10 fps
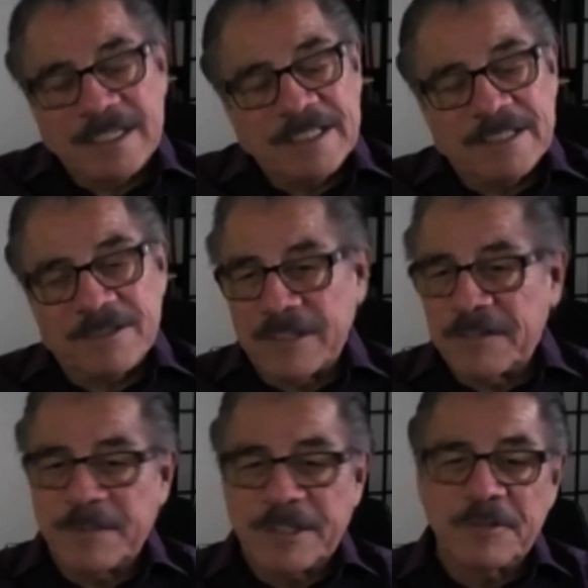it'll
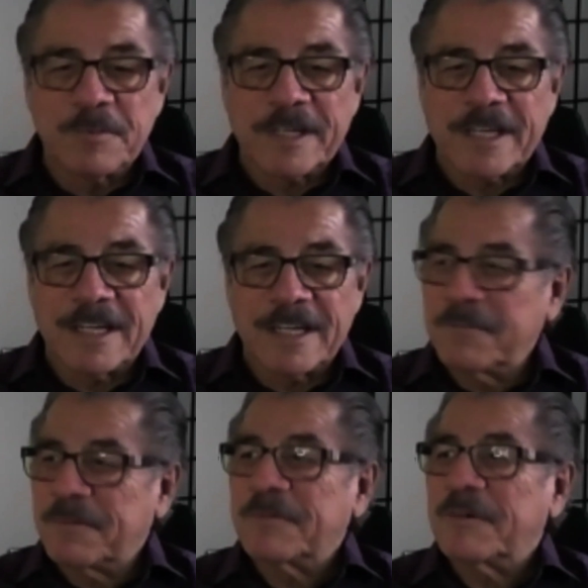never be duplicated.
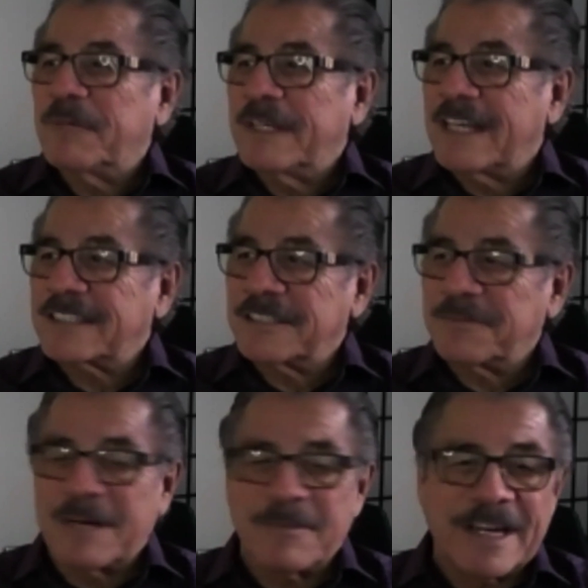And people have been asking
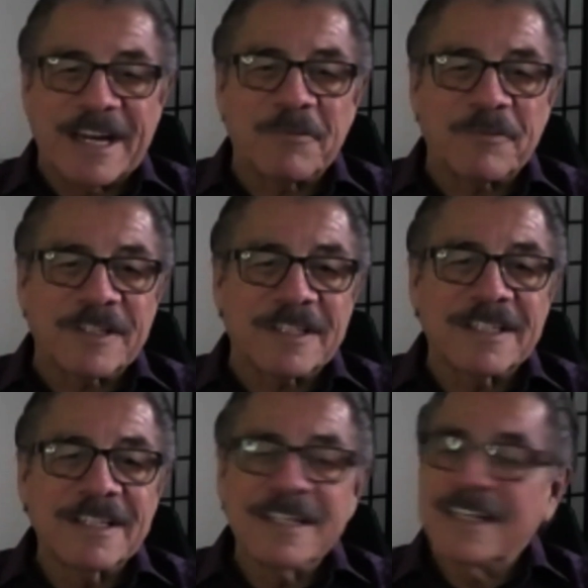about my outfit.
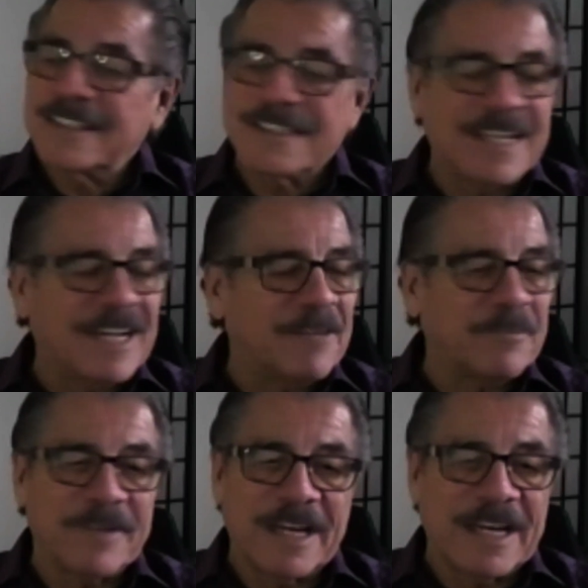I said,
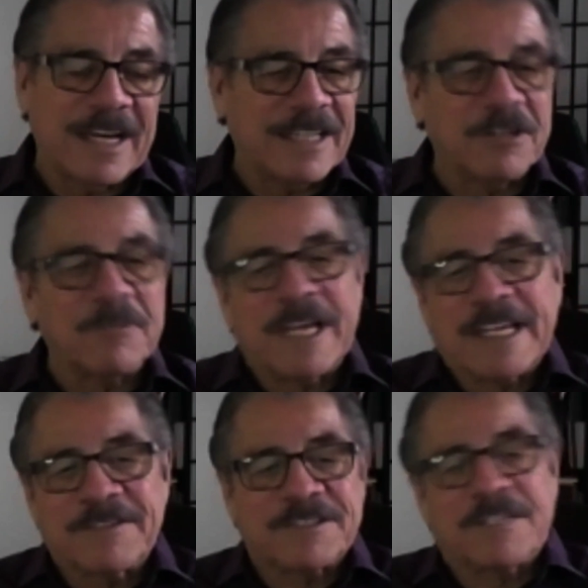now I normally I
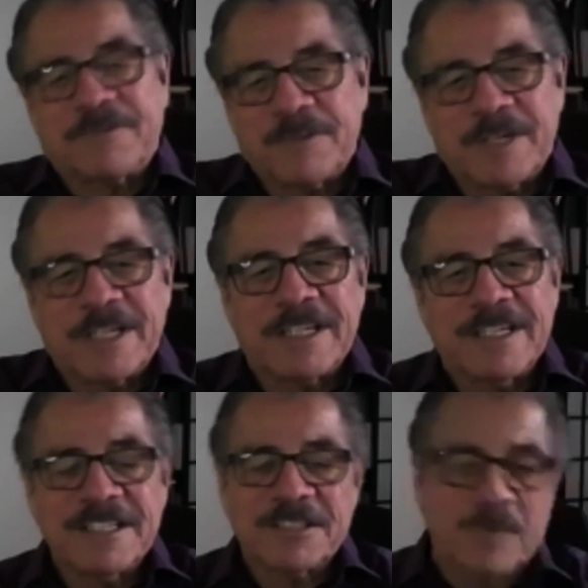give stuff away,
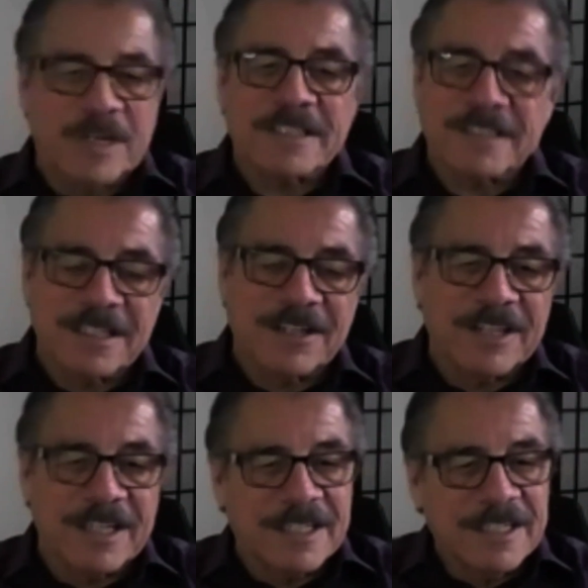sweats and all
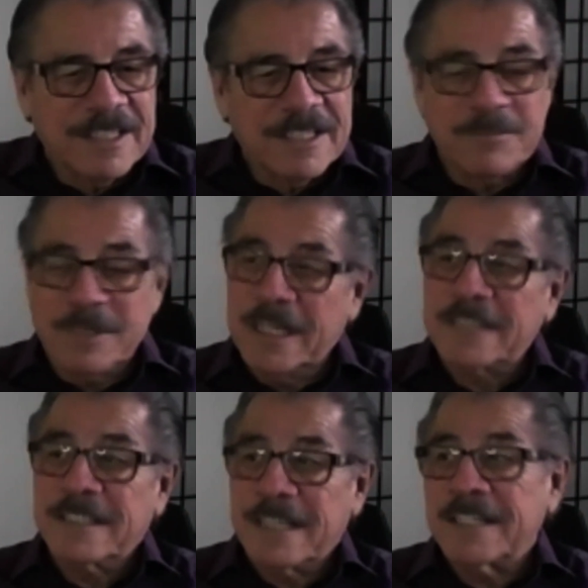that. But
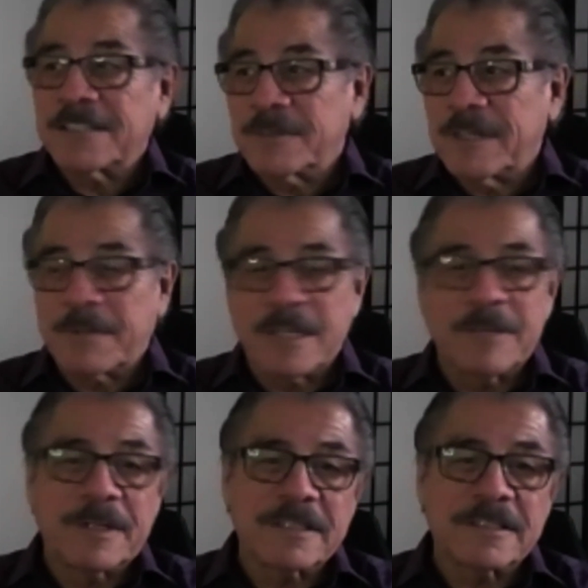not so now. This one I'm
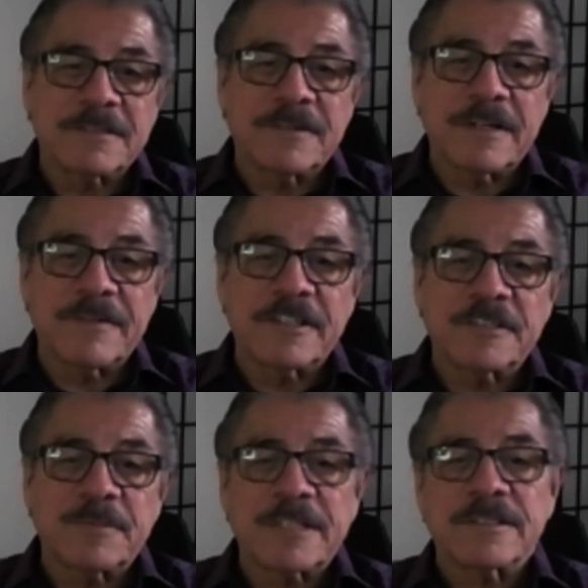keeping because it's very, very
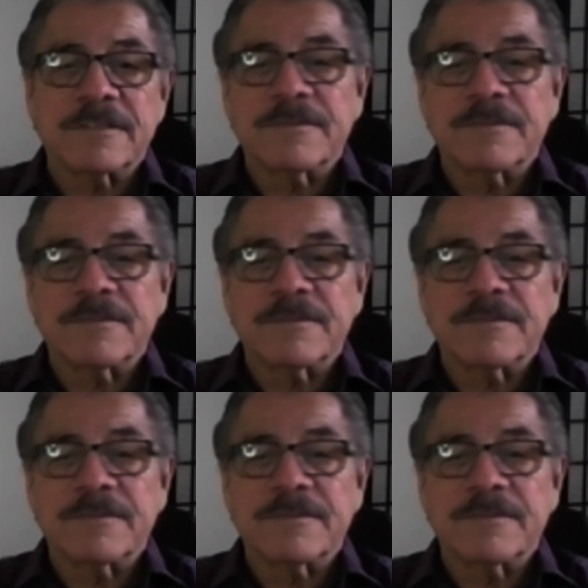special.